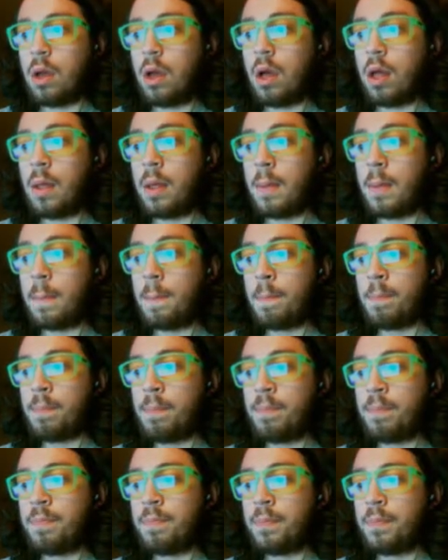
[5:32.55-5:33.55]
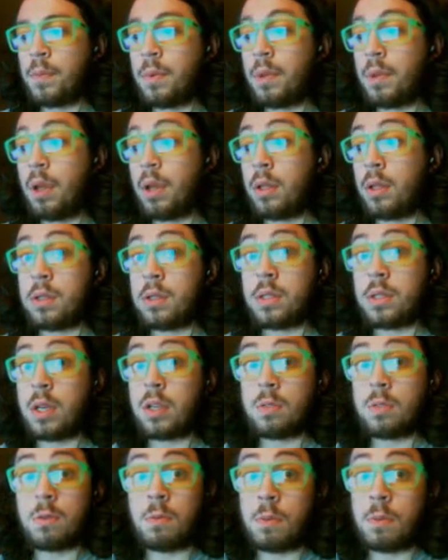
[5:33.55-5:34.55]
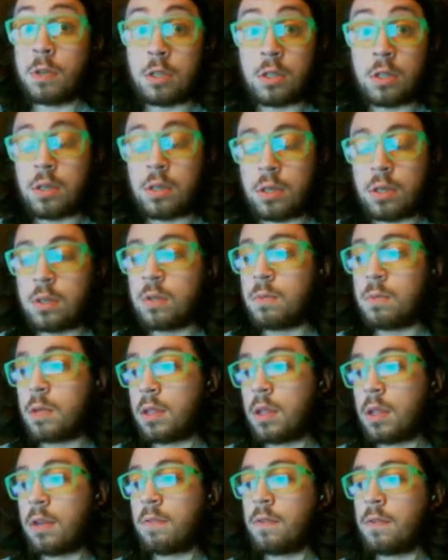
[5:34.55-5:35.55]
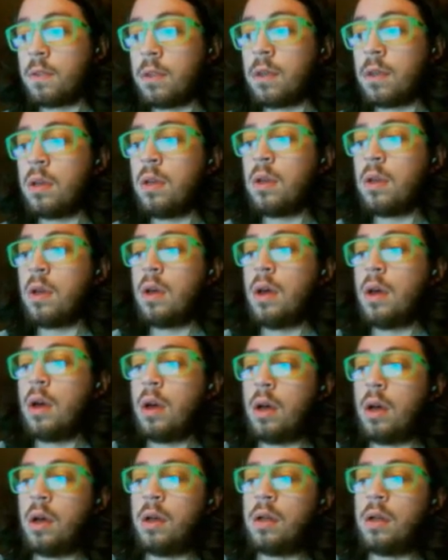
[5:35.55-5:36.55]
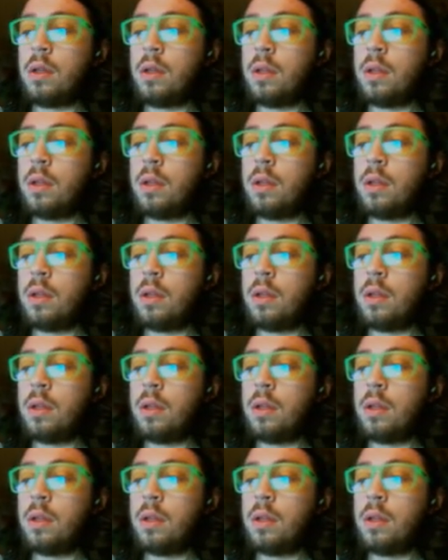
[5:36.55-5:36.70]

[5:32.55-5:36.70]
Um, luckily, the salesman mentioned it to me, thankfully, uh,